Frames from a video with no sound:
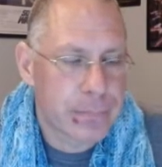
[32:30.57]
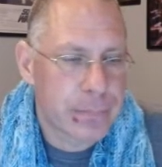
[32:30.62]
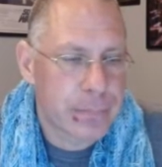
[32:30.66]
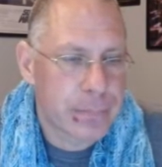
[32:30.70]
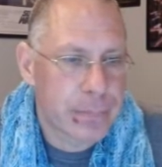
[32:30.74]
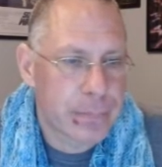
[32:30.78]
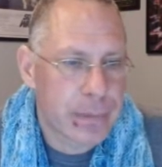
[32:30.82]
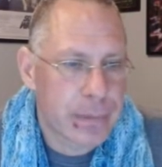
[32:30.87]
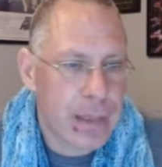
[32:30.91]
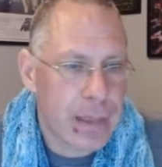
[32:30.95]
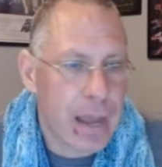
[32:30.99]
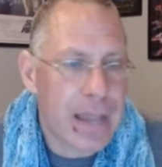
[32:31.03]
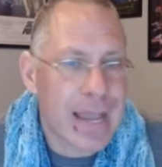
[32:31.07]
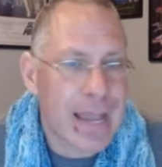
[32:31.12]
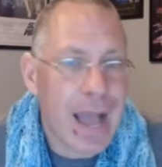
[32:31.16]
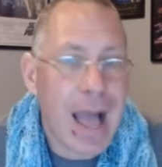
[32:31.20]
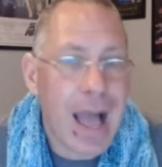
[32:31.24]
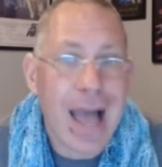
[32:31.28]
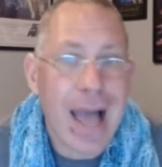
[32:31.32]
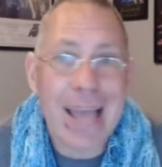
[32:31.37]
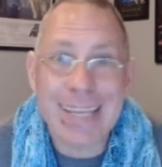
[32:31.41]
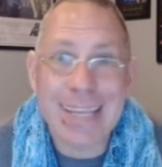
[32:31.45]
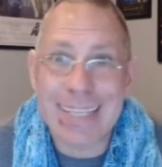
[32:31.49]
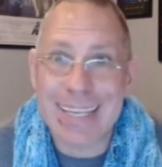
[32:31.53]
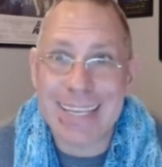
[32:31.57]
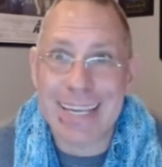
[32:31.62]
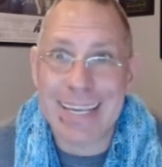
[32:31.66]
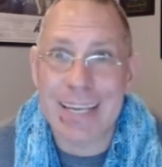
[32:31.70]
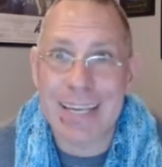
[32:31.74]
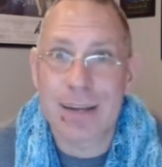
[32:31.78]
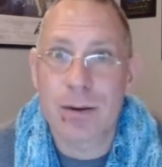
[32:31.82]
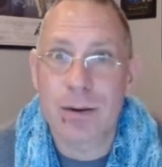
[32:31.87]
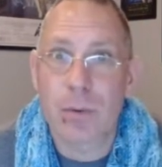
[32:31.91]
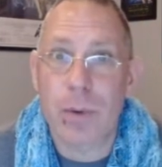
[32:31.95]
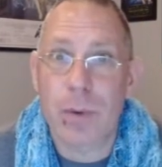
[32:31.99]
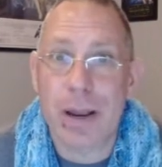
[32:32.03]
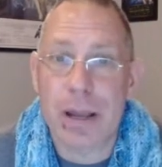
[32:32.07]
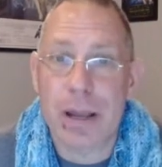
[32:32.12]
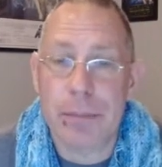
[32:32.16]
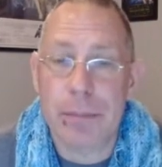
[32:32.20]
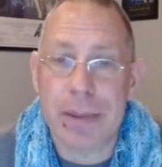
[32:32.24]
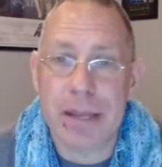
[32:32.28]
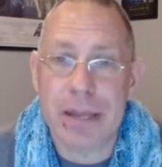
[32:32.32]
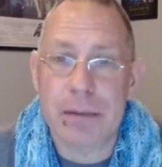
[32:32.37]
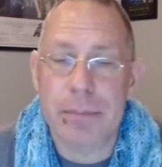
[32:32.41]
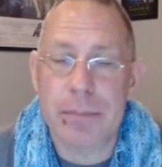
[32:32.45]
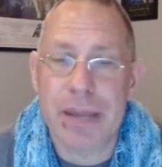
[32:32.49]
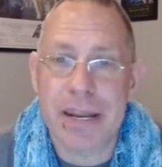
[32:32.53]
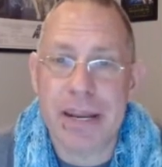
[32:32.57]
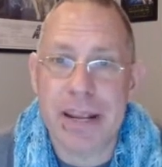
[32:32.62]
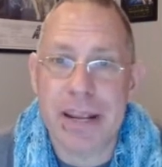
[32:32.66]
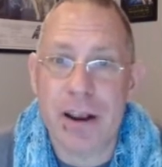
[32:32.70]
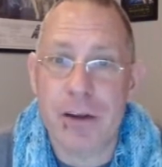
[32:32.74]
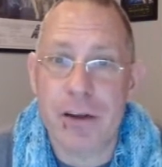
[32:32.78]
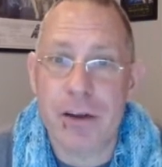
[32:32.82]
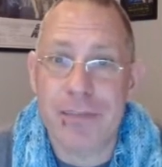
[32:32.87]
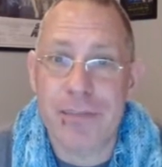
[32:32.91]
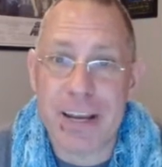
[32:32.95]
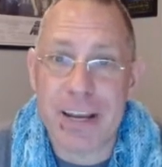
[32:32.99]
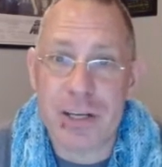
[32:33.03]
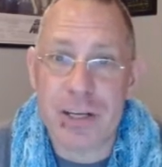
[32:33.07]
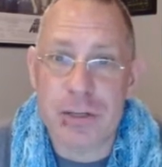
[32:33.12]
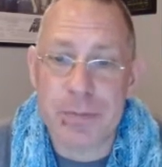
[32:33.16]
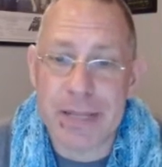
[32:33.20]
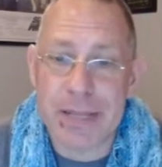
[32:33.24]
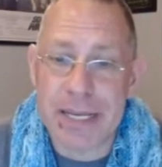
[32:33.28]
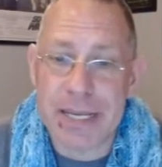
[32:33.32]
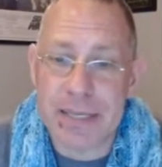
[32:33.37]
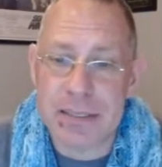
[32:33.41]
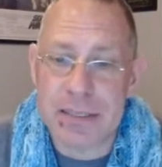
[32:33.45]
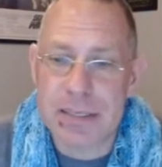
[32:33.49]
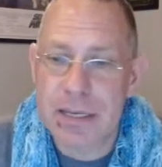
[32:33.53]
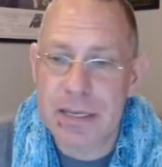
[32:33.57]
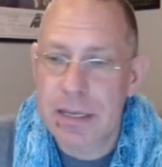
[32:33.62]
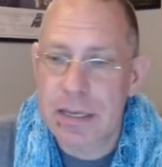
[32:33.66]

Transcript: I highly recommend Medicare Advantage plans.